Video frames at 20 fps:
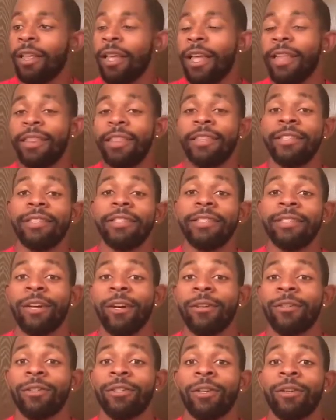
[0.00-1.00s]
and this is
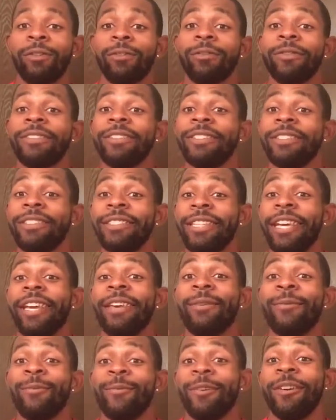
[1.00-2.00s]
also
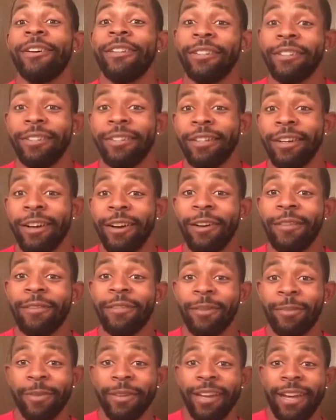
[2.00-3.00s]
day 1 of
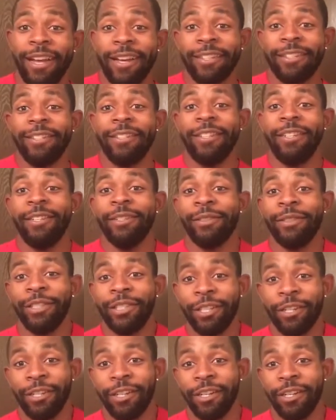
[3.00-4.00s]
the minoxidil
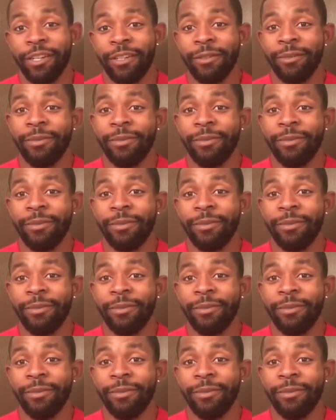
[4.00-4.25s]
journey.